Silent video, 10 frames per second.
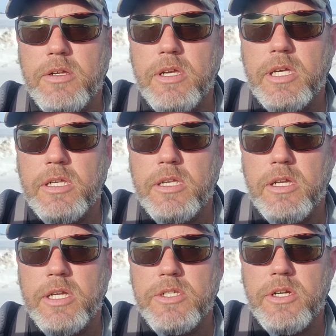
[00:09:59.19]
you
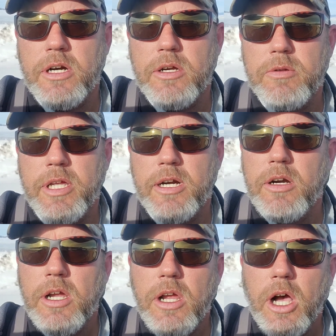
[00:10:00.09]
can start going there.
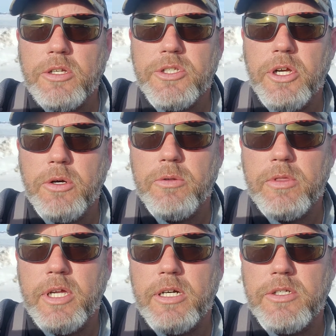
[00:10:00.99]
Also,
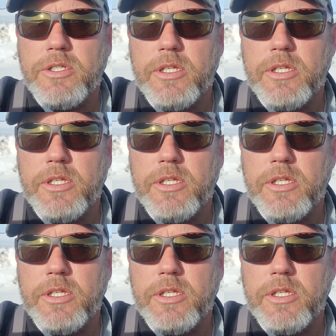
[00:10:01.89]
there's